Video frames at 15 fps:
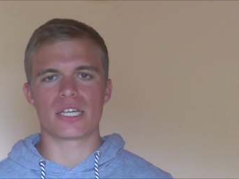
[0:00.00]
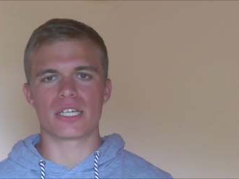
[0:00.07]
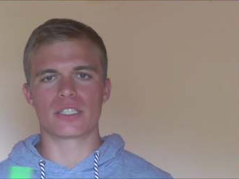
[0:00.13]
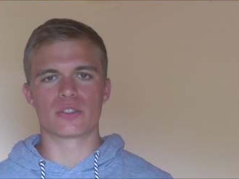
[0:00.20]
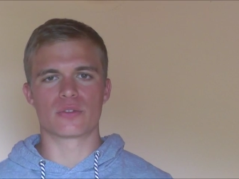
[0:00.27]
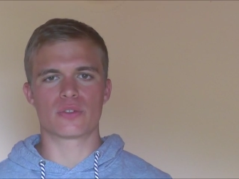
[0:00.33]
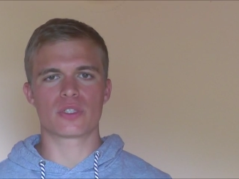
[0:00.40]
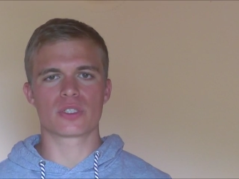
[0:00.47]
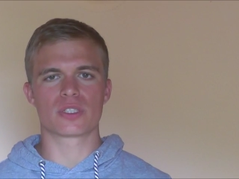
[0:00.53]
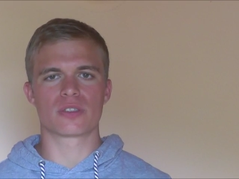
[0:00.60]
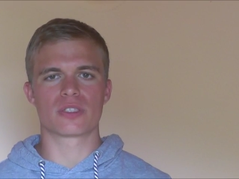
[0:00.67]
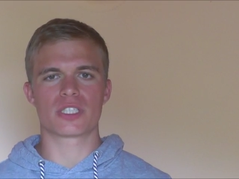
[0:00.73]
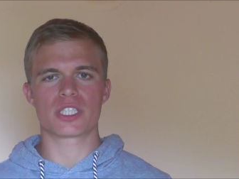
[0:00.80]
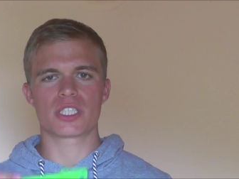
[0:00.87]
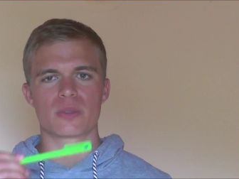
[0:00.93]
In the first
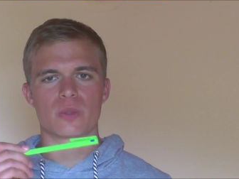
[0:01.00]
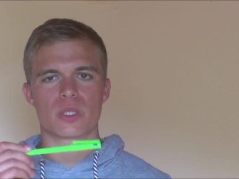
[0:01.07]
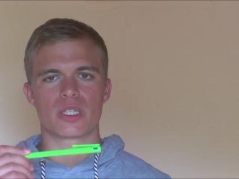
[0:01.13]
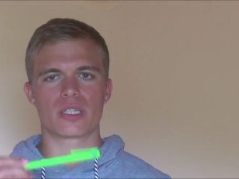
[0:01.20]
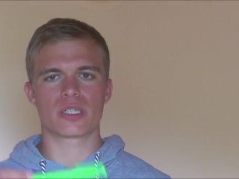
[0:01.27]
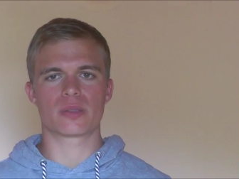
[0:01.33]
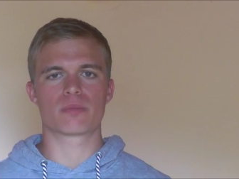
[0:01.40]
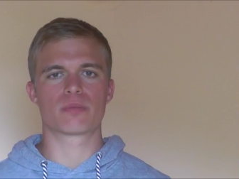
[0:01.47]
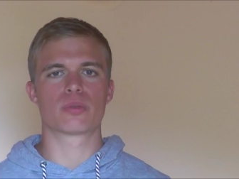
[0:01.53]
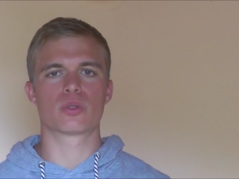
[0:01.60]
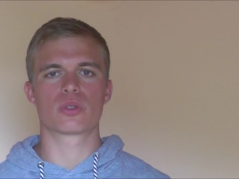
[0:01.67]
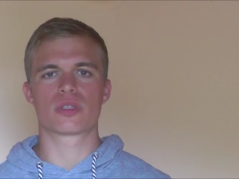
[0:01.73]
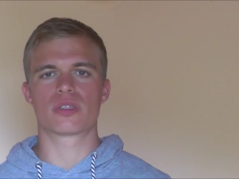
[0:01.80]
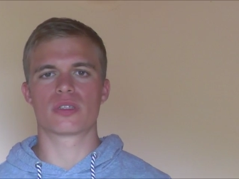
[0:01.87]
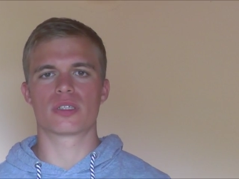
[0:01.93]
condition where they
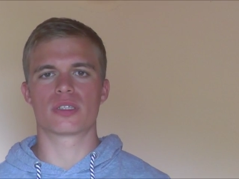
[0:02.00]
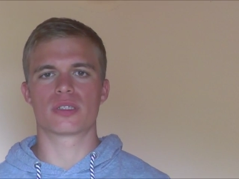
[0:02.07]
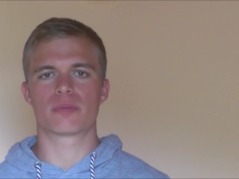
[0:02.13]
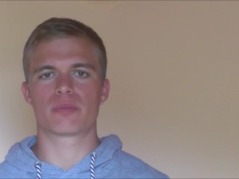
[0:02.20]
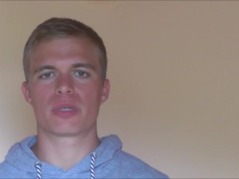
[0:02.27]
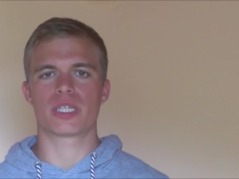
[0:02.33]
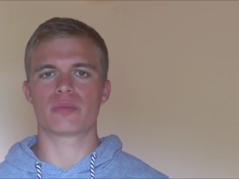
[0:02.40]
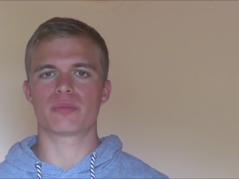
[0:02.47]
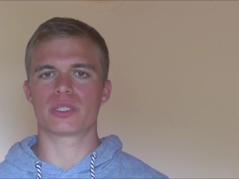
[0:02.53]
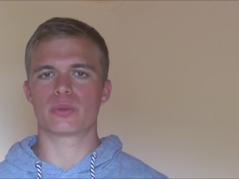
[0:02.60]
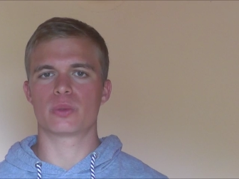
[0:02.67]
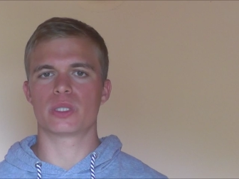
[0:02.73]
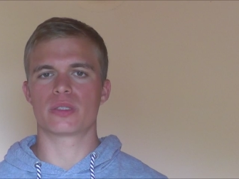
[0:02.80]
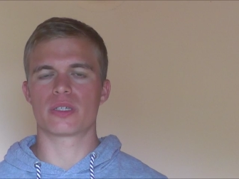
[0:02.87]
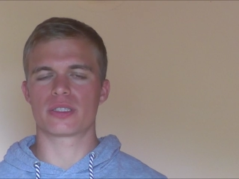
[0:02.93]
put the pen
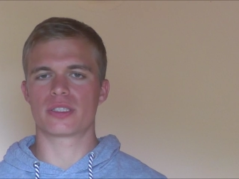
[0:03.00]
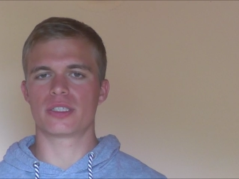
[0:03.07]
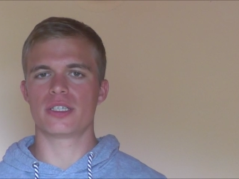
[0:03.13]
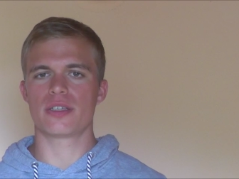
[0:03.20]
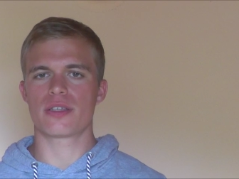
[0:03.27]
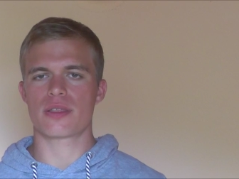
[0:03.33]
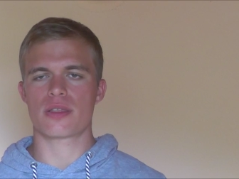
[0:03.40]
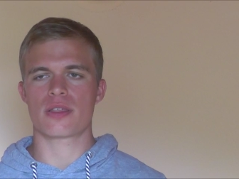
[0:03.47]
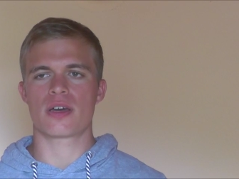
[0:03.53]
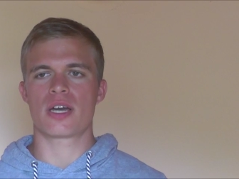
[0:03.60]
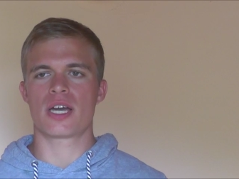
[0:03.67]
between their teeth,